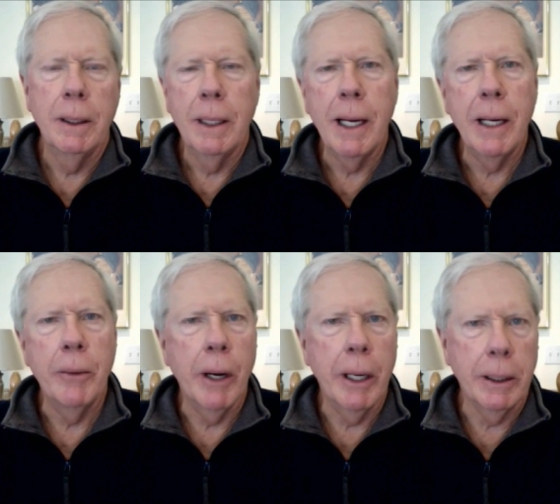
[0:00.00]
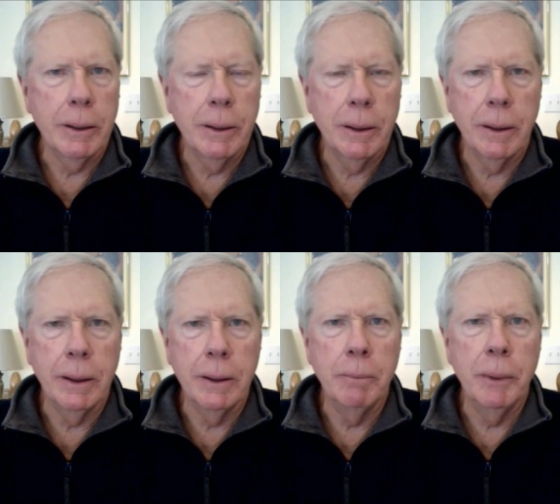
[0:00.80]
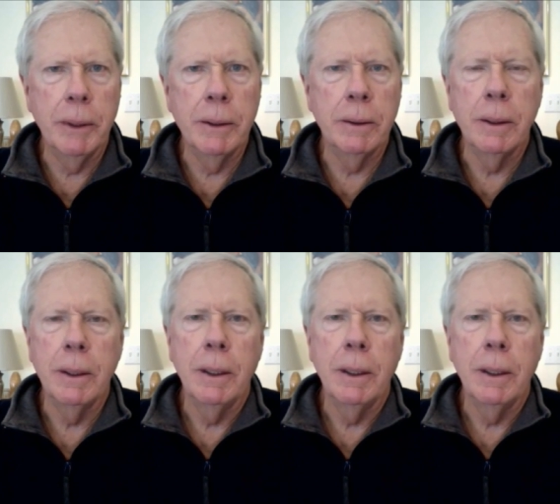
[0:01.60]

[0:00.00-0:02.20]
high-ranked uh, independent